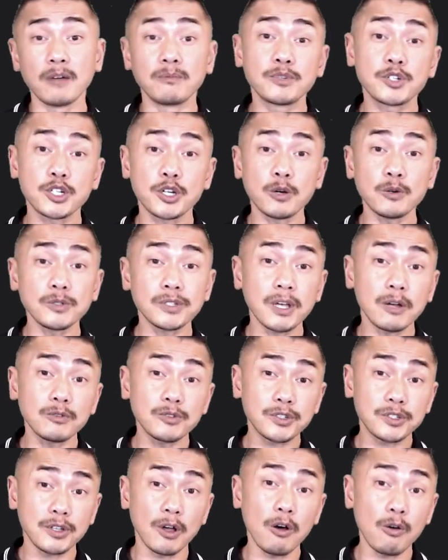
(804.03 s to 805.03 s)
shows how
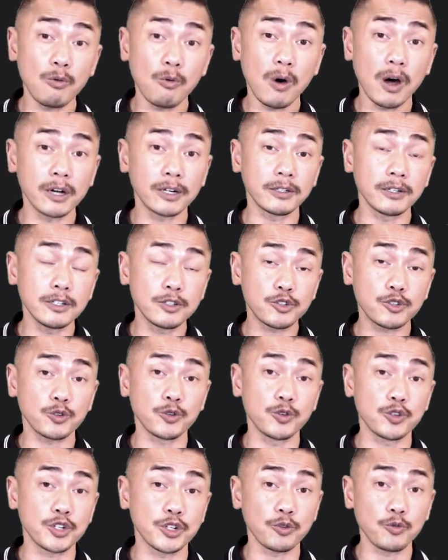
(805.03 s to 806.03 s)
saltwater
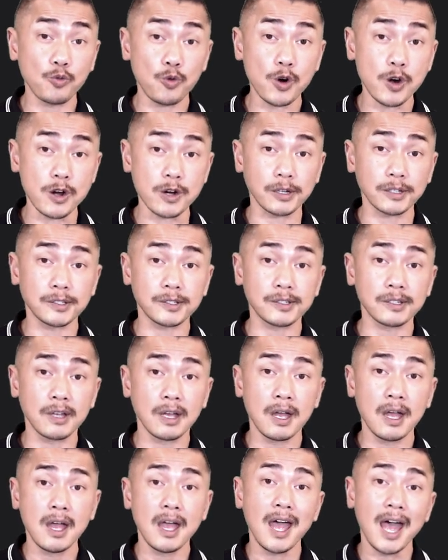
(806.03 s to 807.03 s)
intrusion works.
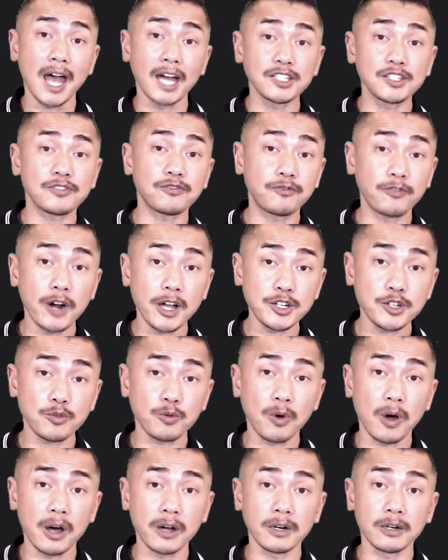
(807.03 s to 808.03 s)
As
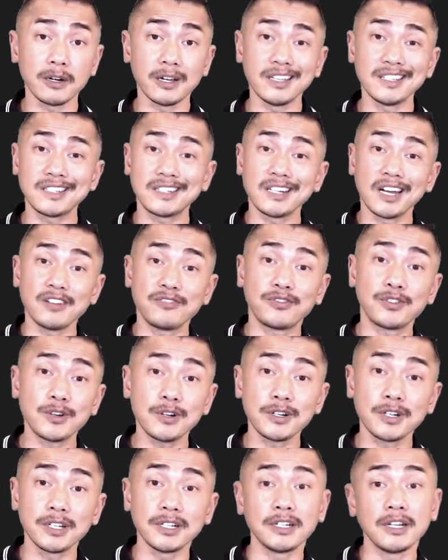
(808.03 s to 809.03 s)
freshwater is
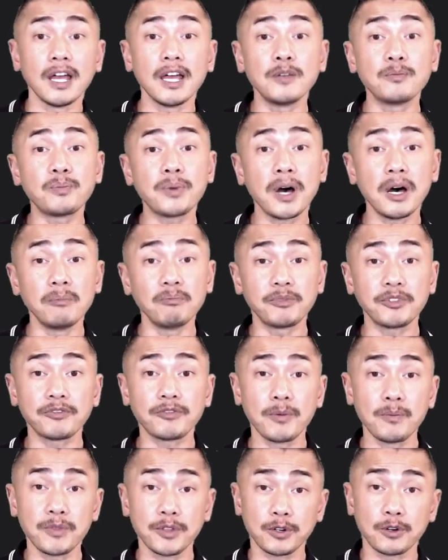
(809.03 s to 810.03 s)
diverted and pumped
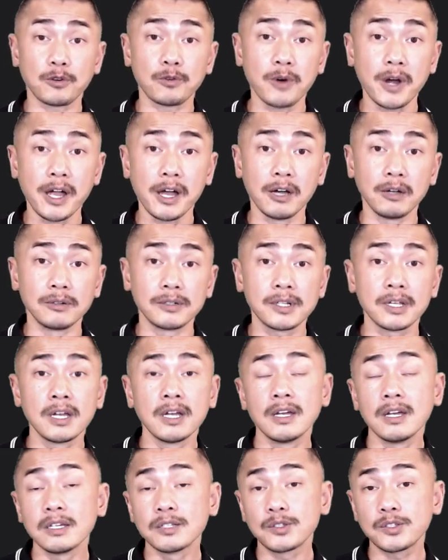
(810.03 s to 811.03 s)
from the ground,
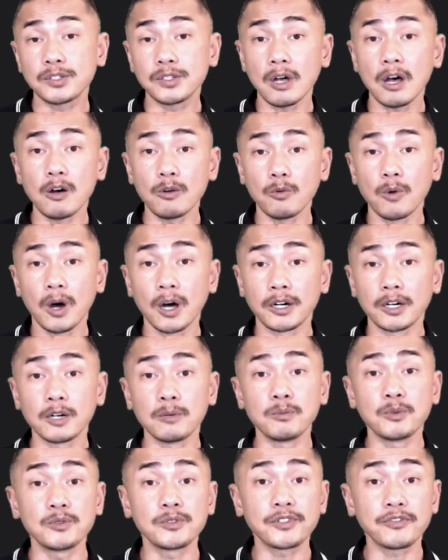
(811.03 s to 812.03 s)
saltwater
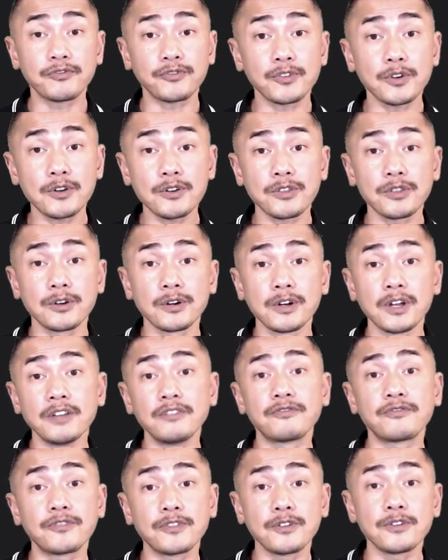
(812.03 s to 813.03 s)
moves further and
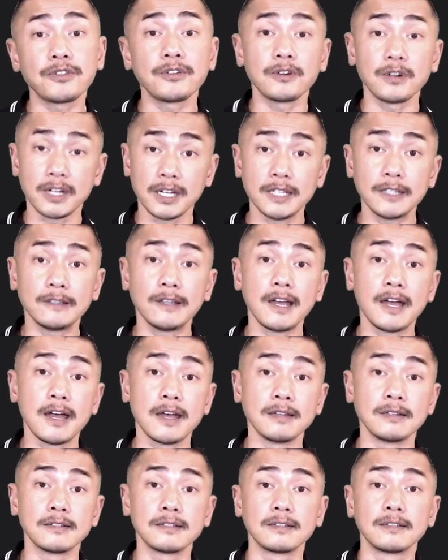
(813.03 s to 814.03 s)
further
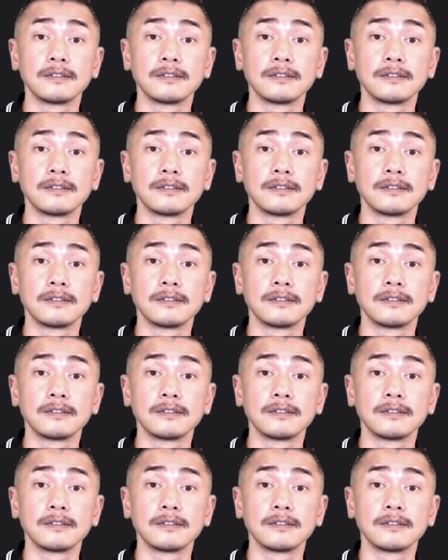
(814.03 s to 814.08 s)
inland.